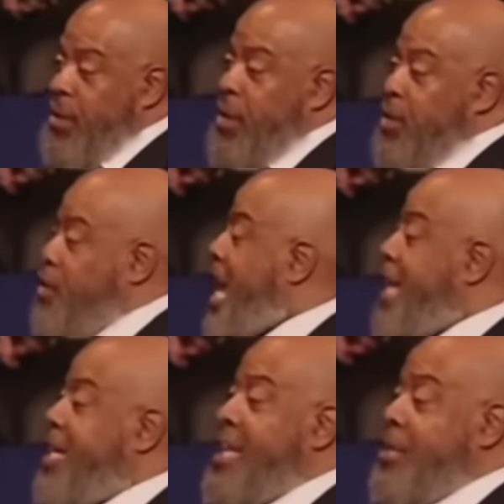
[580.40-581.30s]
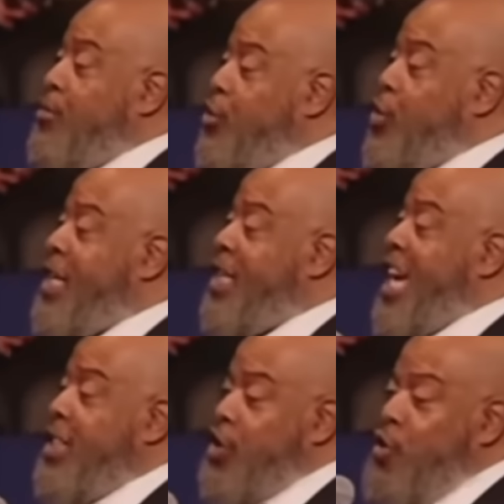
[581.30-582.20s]
you got to let them do what
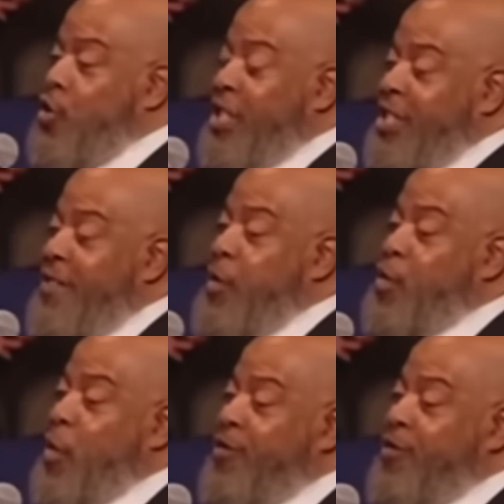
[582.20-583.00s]
they do, because if it wasn't